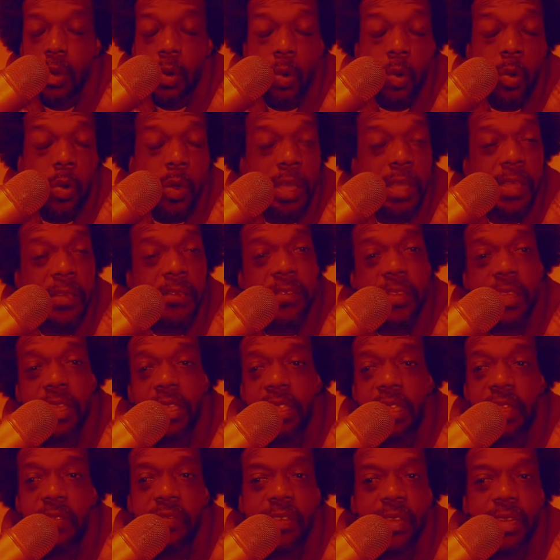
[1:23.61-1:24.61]
Or if
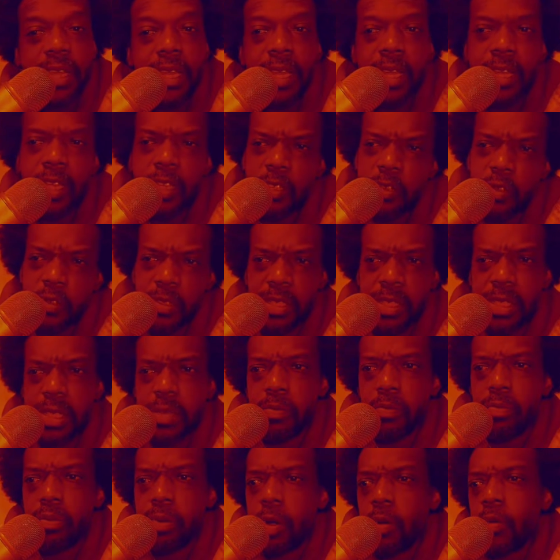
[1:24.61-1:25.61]
he's even
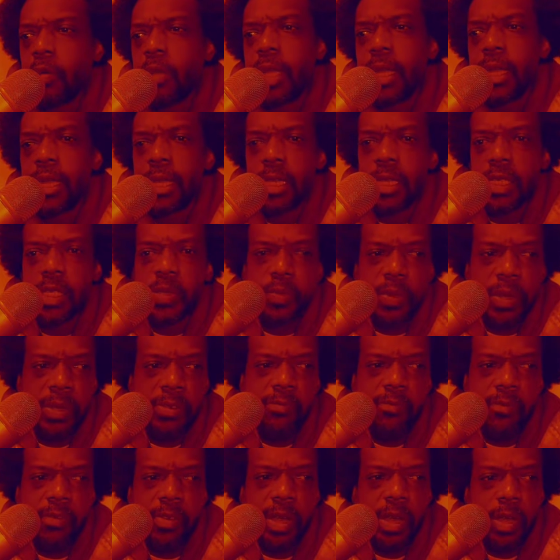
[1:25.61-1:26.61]
interested, bro. Like, let's be
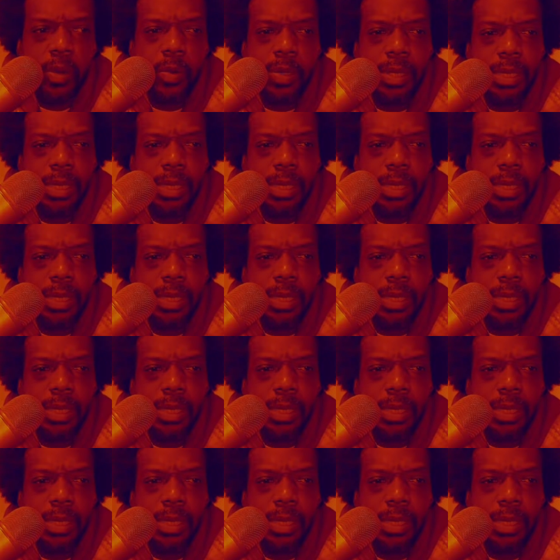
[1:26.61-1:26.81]
real.